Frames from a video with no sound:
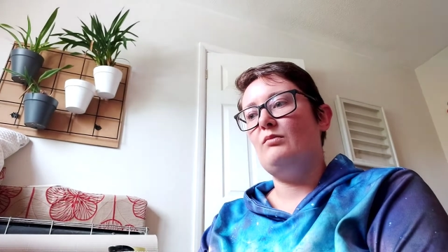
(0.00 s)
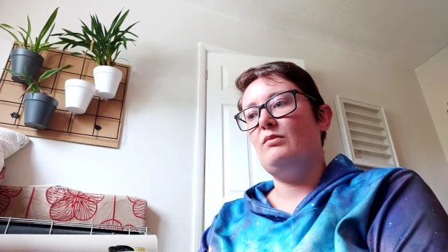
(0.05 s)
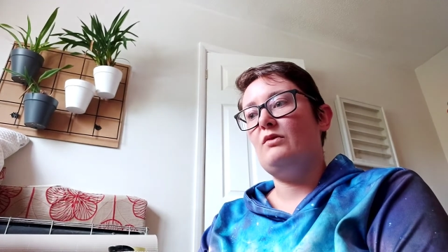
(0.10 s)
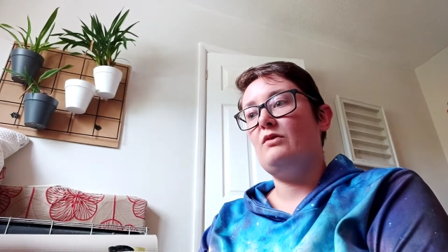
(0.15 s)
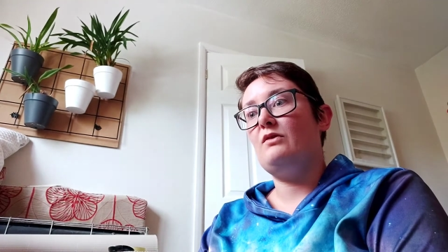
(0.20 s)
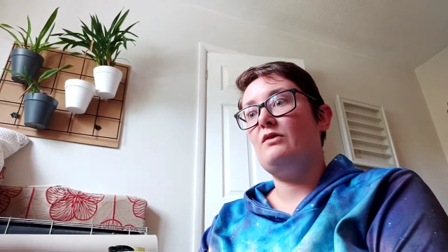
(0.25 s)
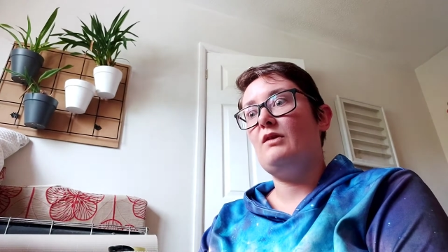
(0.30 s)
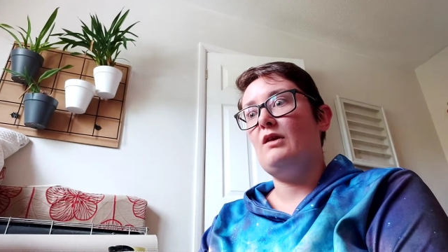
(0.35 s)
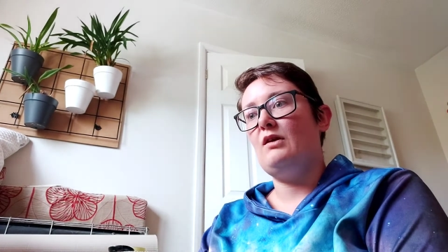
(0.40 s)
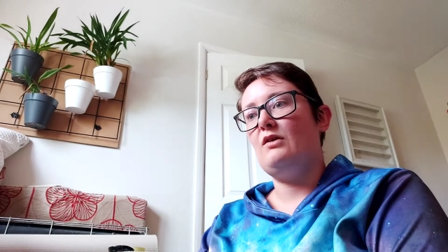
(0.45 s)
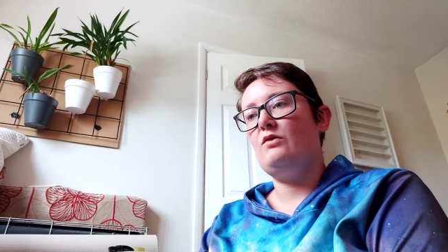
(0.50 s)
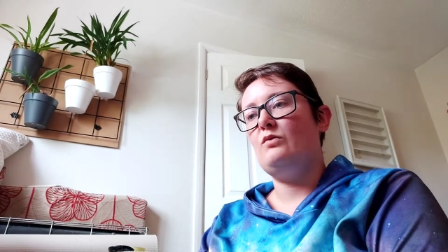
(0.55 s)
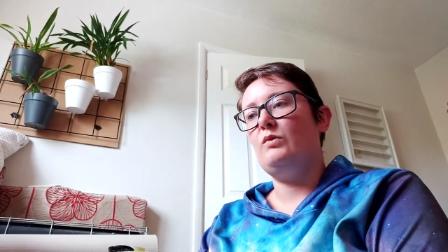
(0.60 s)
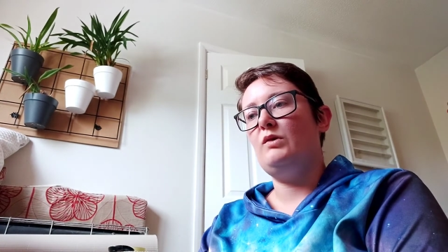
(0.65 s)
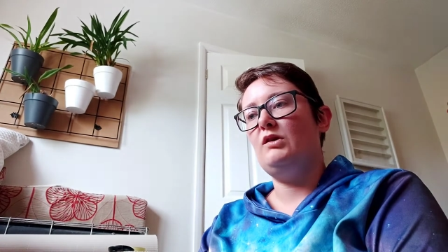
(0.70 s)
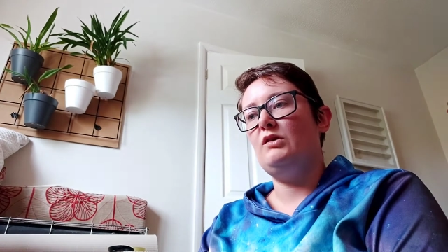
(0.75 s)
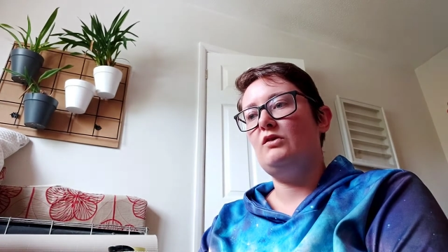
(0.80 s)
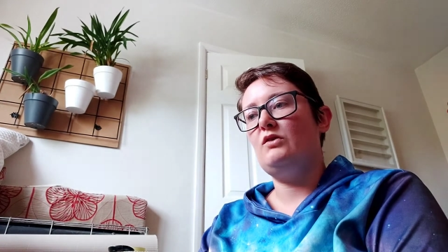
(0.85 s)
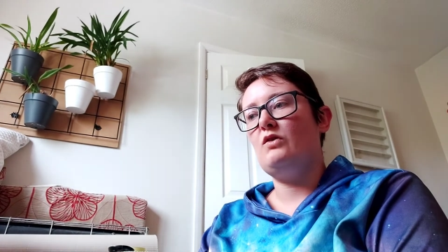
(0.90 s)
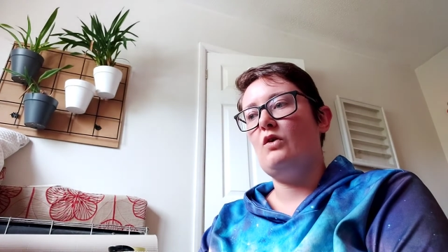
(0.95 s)
6
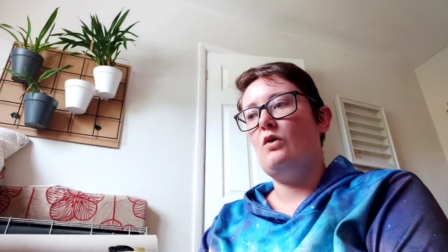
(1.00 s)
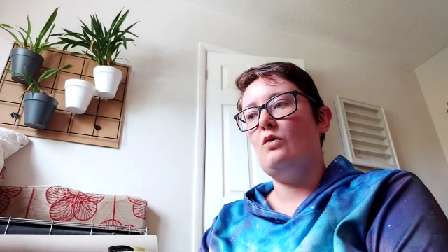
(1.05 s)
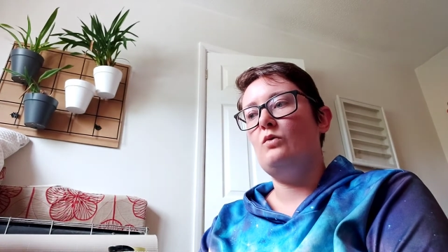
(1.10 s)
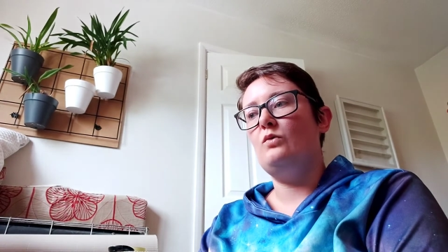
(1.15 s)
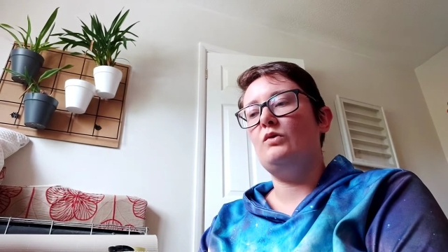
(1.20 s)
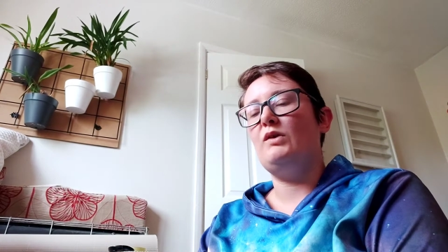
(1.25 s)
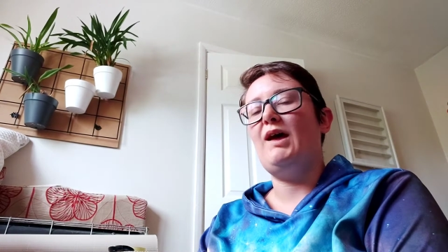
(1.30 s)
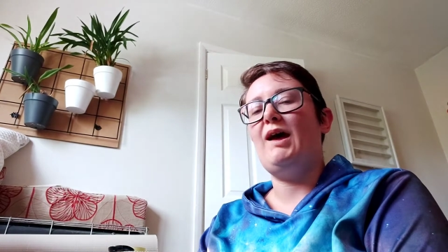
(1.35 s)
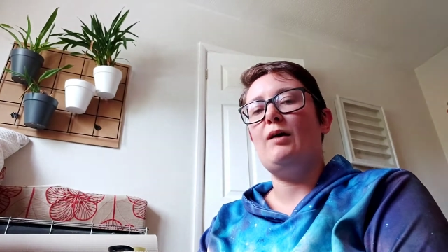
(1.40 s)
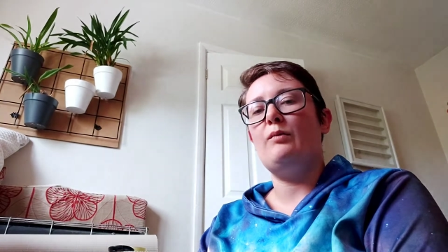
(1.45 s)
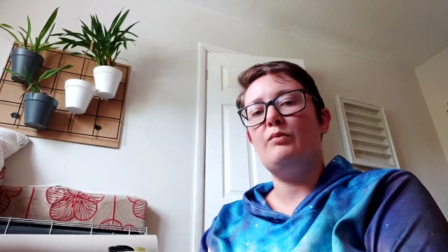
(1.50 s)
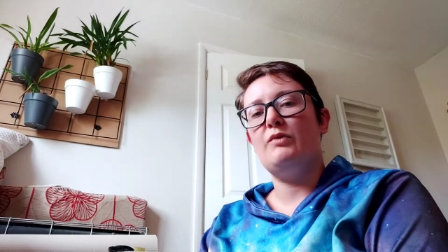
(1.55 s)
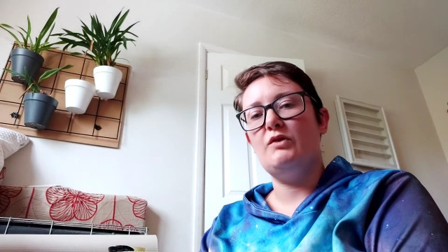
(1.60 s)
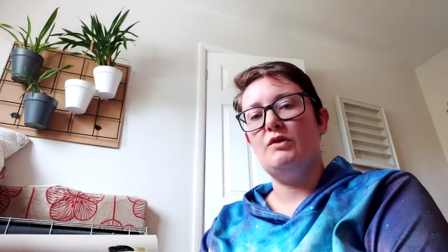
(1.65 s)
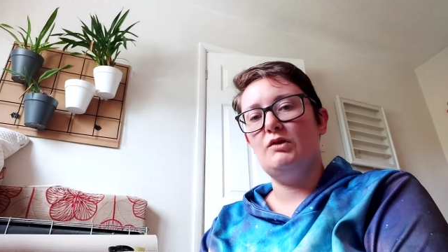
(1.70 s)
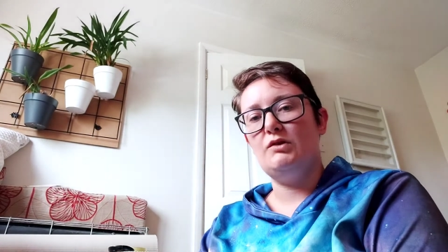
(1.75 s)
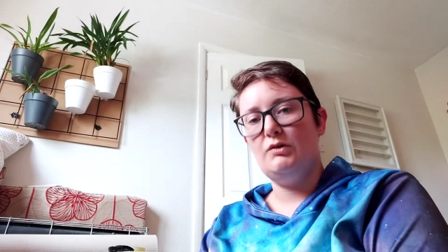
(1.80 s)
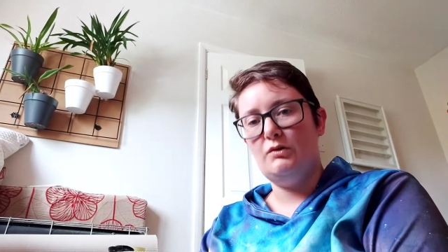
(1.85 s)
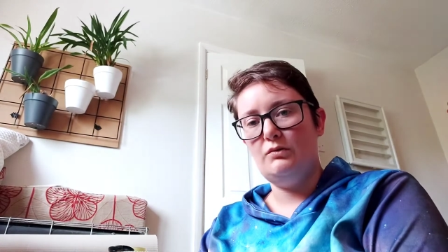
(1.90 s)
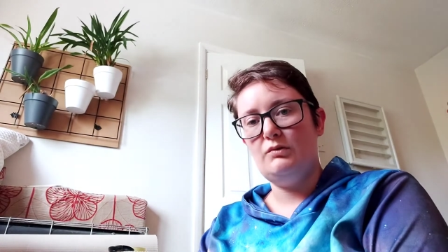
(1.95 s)
weeks old,
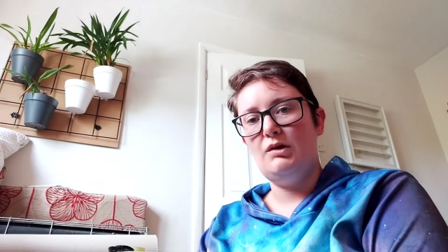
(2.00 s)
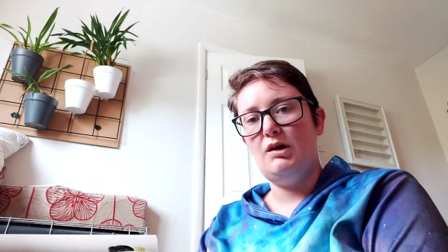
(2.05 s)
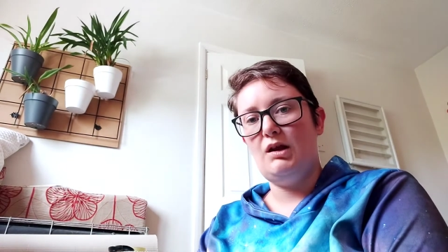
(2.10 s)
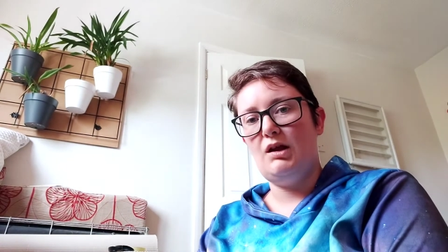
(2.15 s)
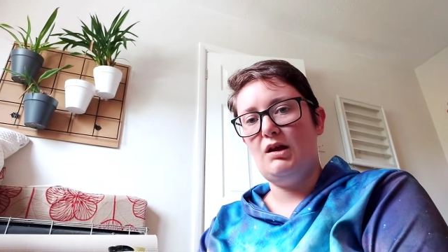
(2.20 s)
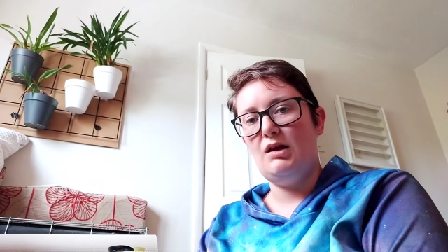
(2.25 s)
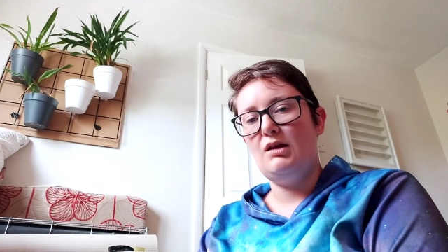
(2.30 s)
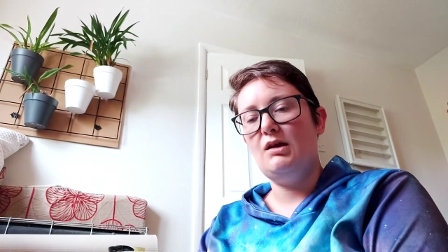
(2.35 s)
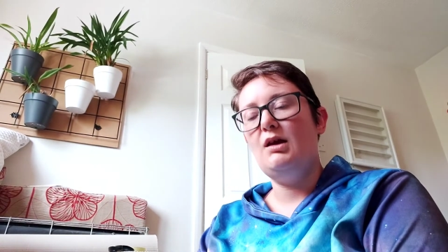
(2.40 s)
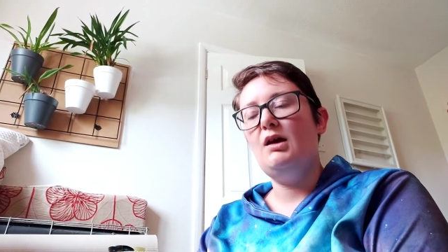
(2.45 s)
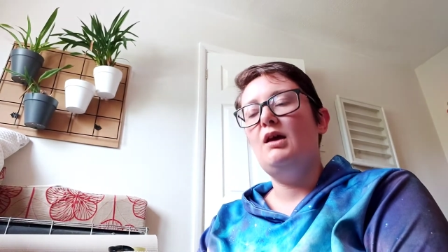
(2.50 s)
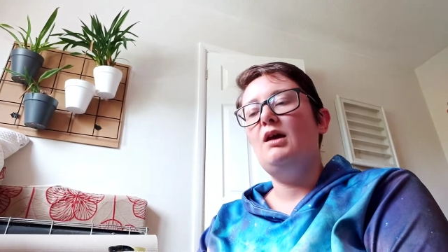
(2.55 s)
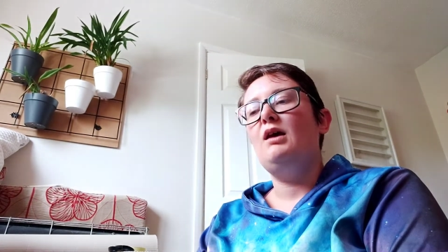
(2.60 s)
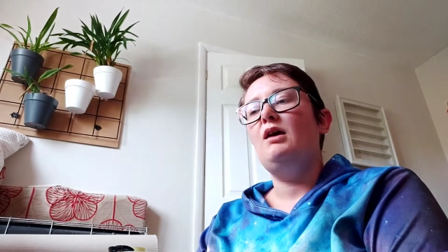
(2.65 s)
absolutely,